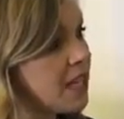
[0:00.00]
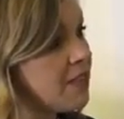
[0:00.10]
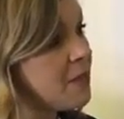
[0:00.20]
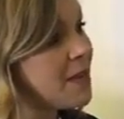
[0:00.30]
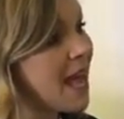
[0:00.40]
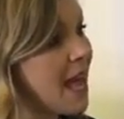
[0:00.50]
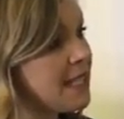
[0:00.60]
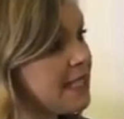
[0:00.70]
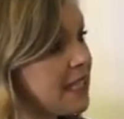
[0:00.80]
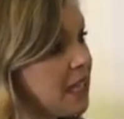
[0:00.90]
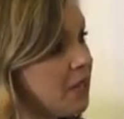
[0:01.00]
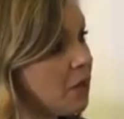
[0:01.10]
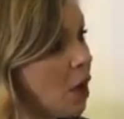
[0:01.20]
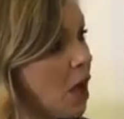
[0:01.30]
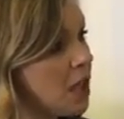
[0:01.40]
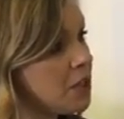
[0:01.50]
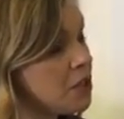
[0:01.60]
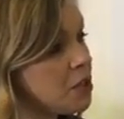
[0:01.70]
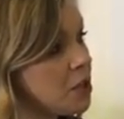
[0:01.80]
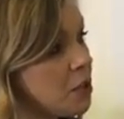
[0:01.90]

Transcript: give them an idea of cost.